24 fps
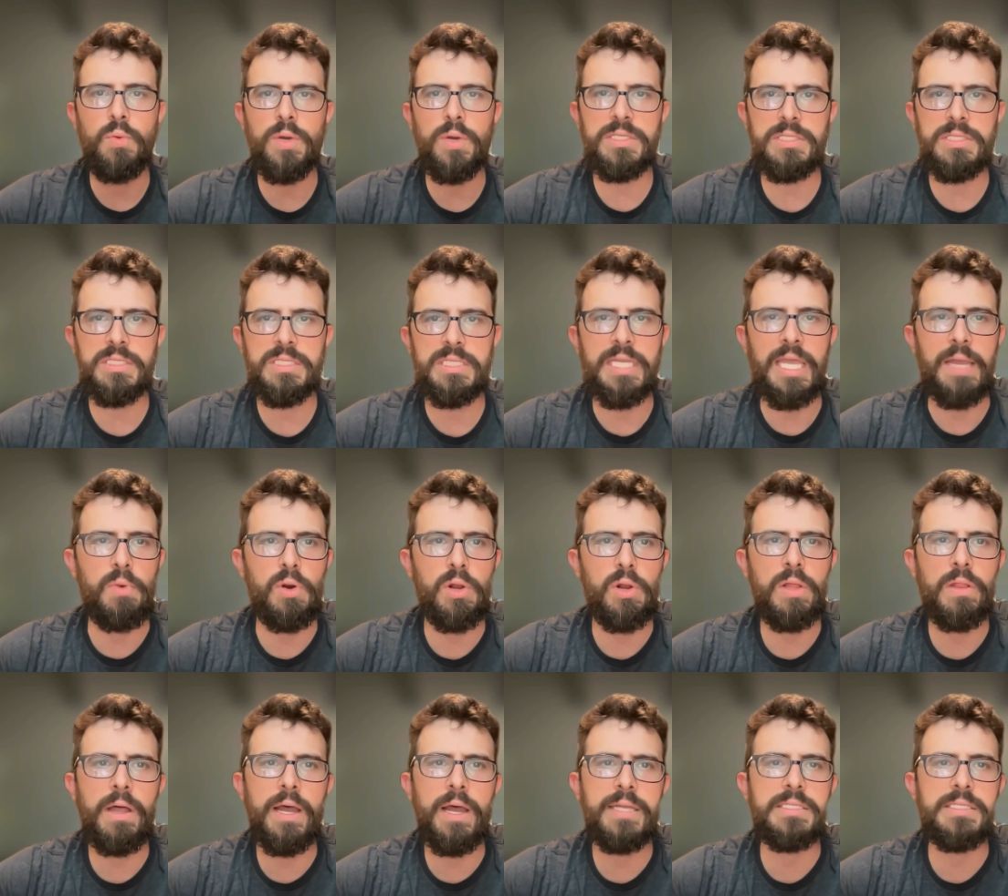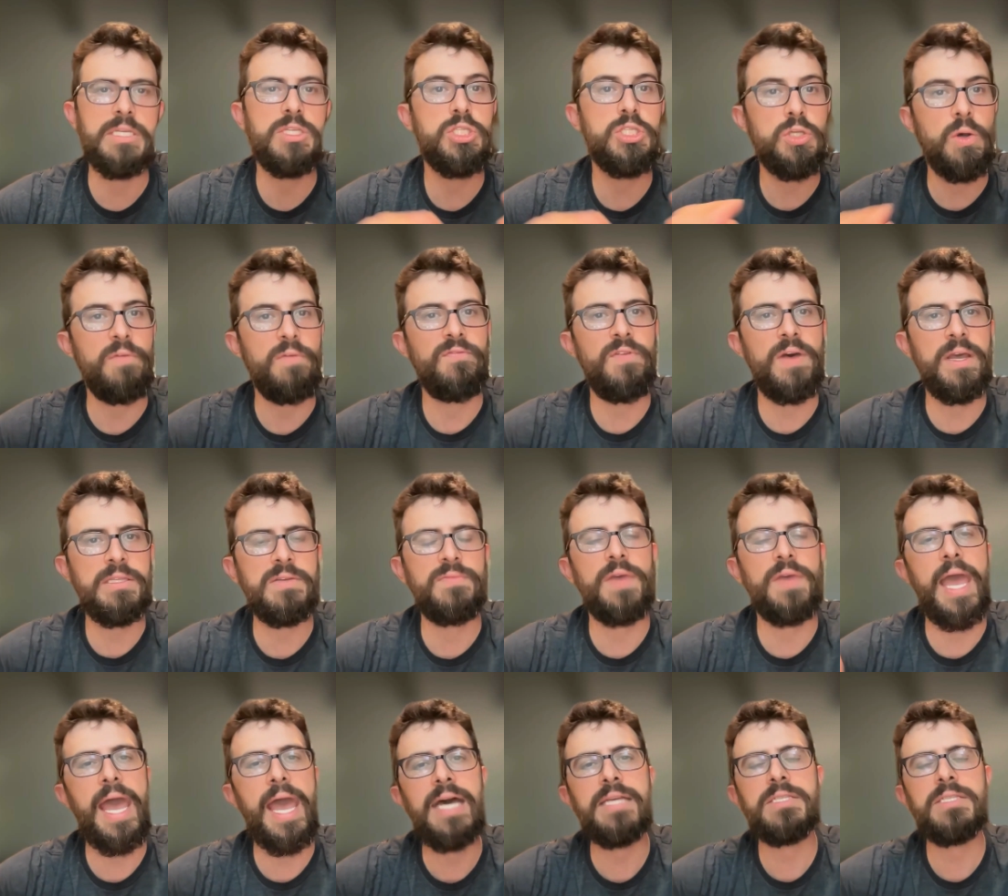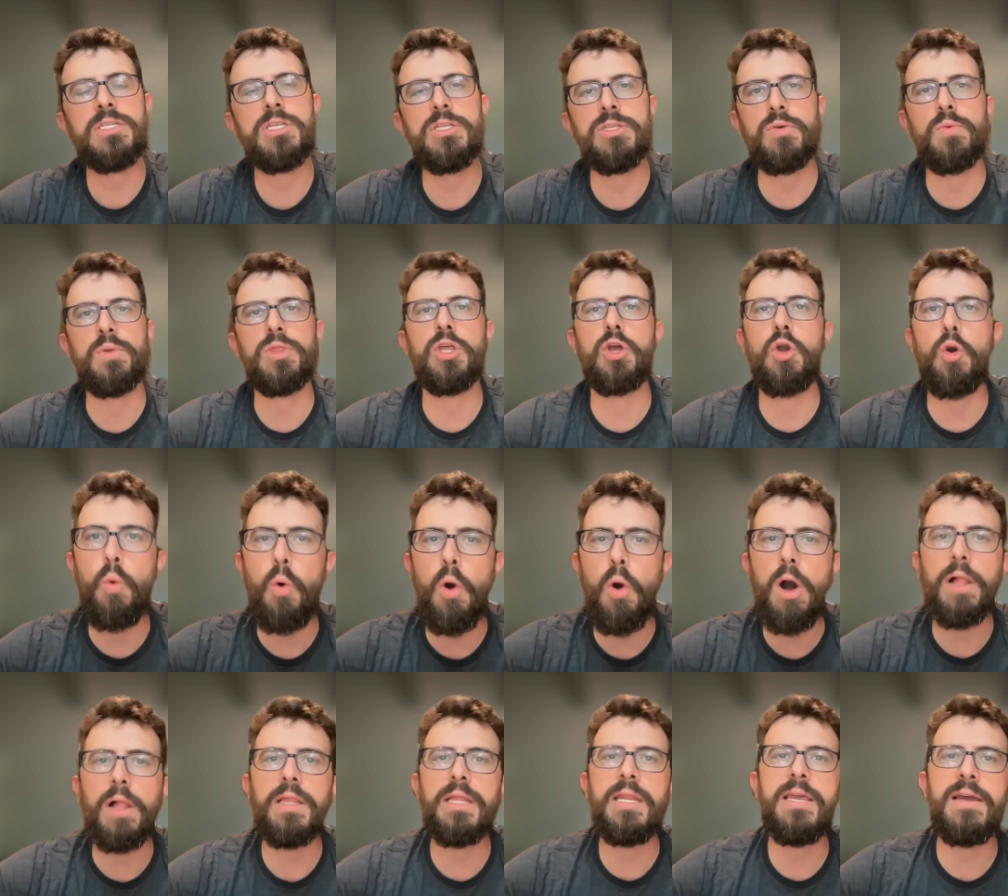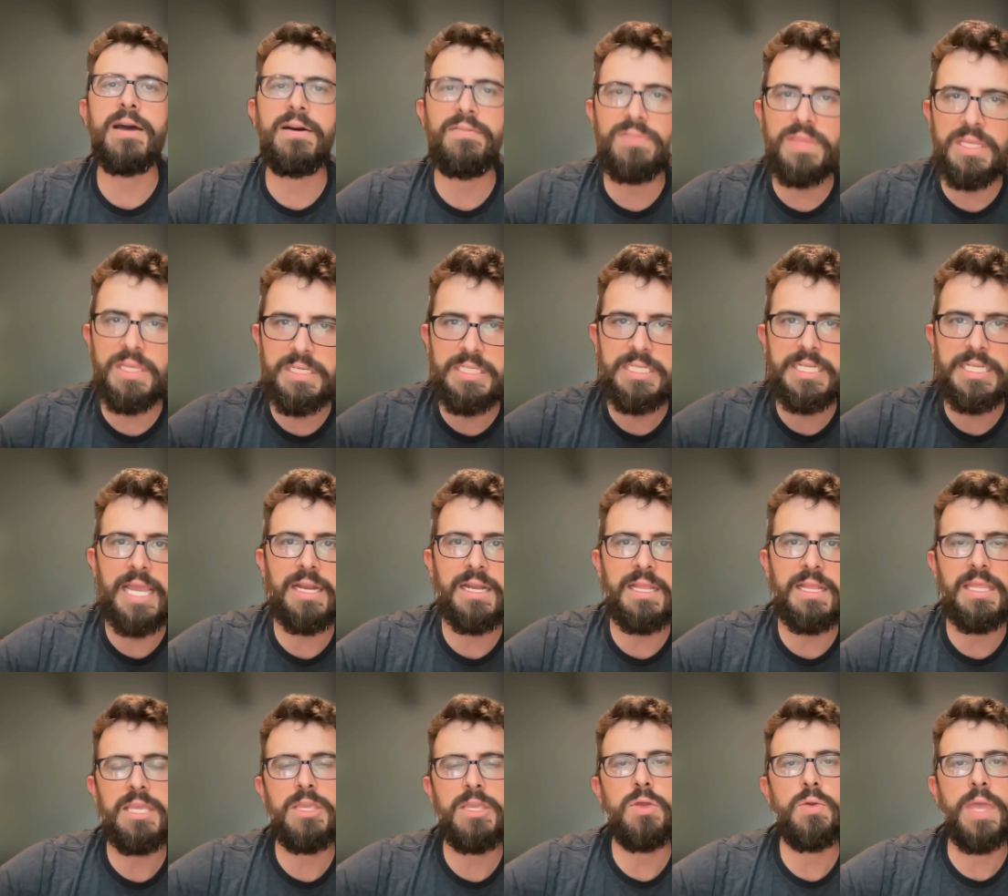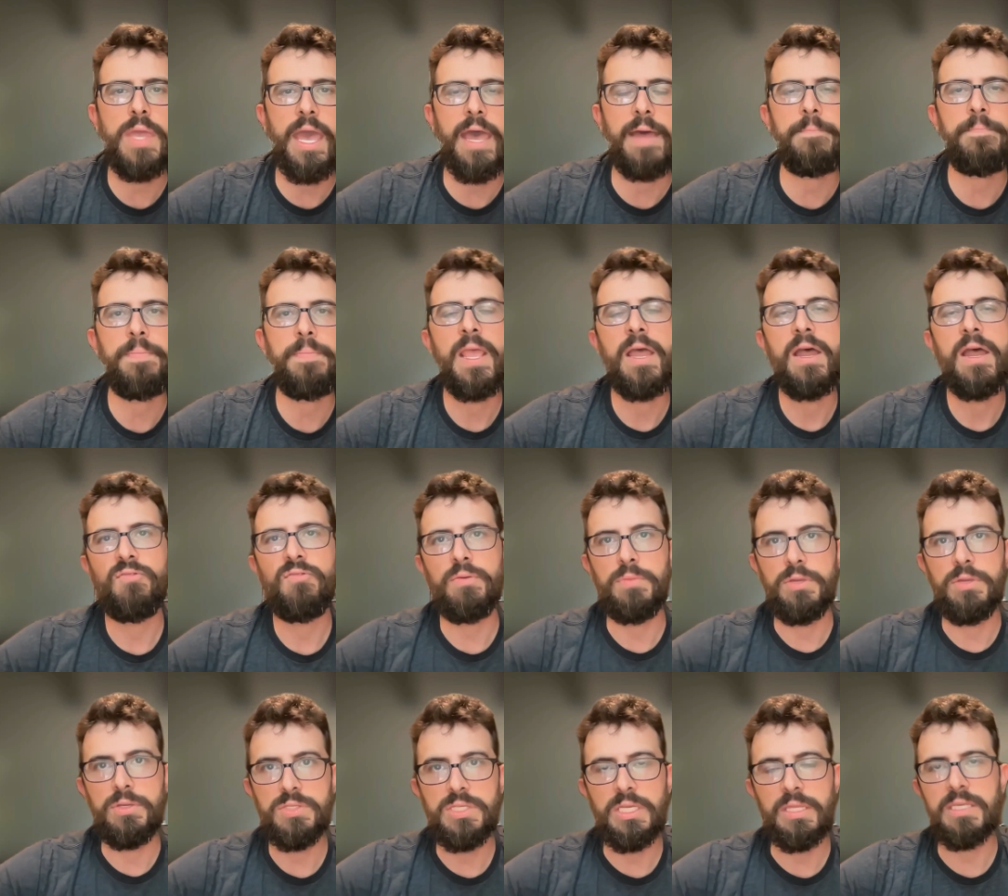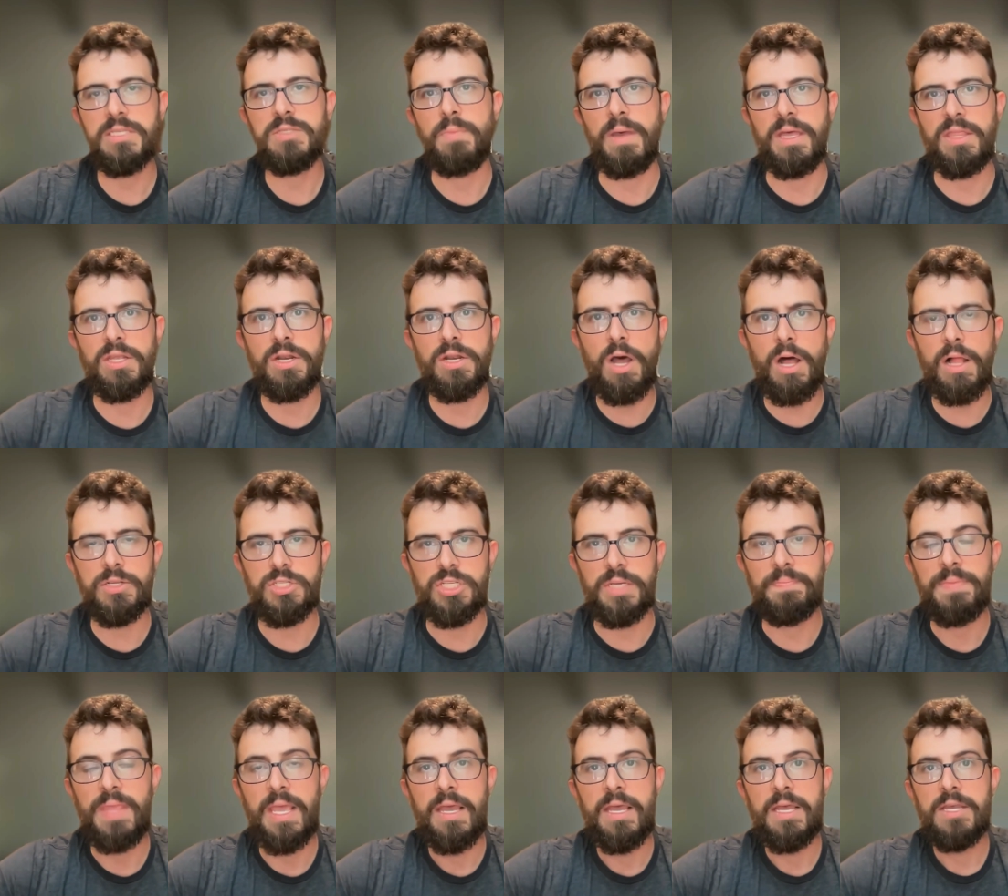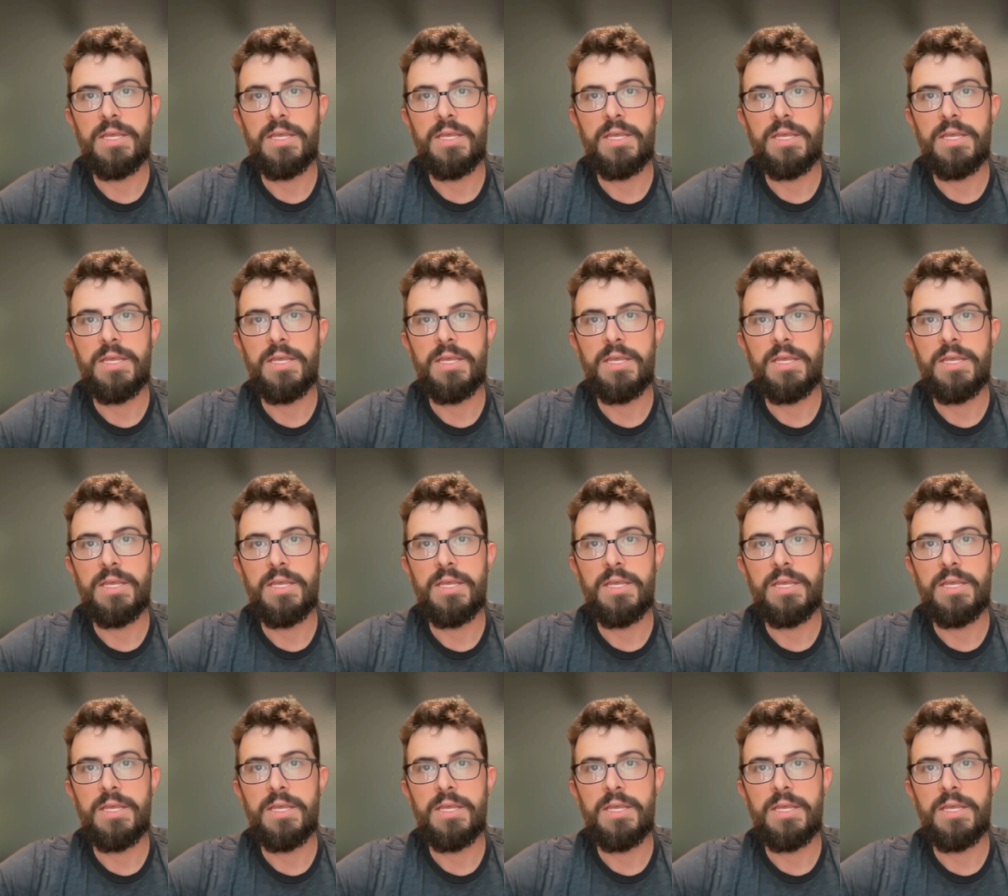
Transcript: quizzes to get more clients is so effective has to do with the quality of the data that you get from using this methodology.